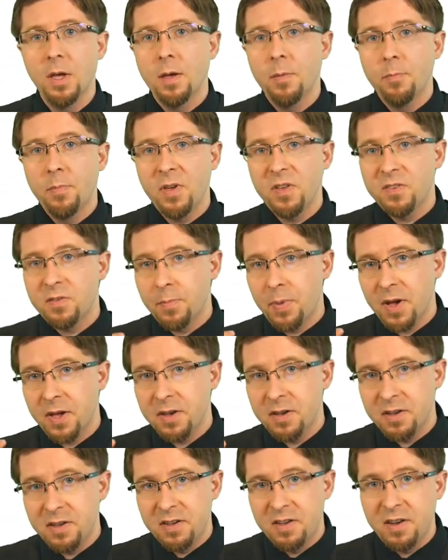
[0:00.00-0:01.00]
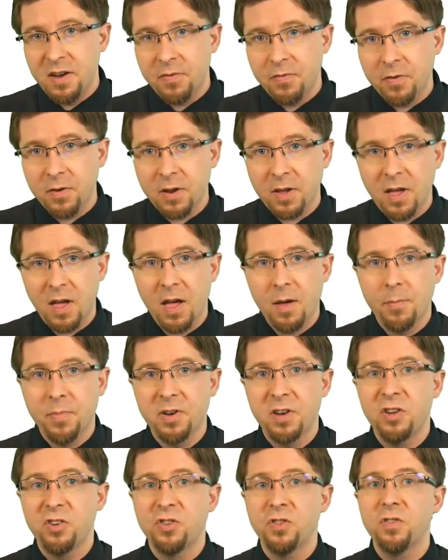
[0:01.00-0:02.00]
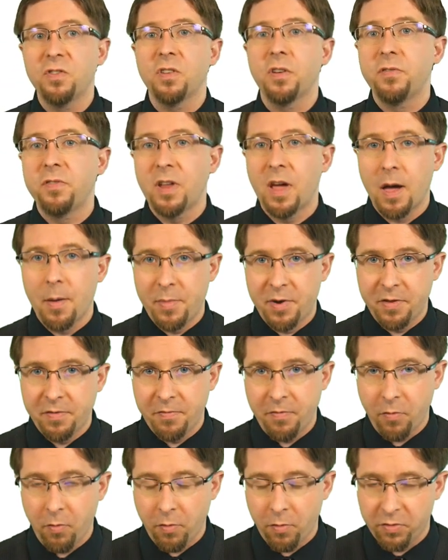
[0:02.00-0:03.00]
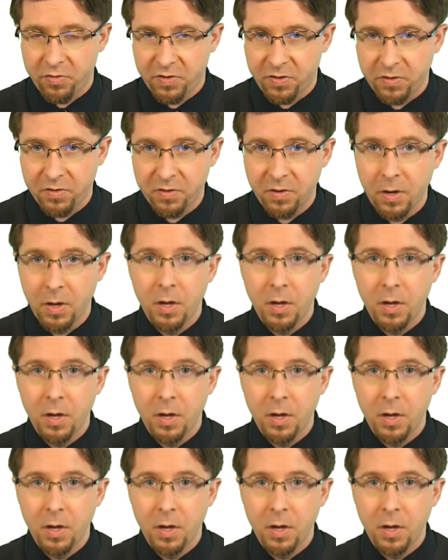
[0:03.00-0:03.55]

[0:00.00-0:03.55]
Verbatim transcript: based upon different combinations of dominant forces.